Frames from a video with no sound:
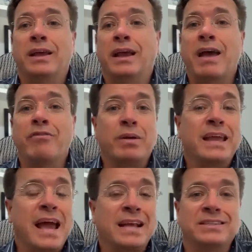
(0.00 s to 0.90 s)
Everybody
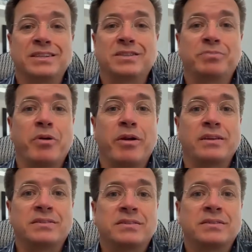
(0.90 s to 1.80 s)
has an
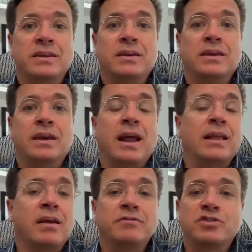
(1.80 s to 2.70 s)
experience, and I
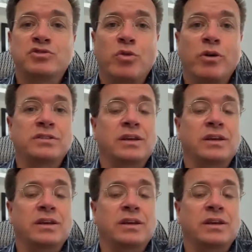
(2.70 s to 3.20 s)
love stories.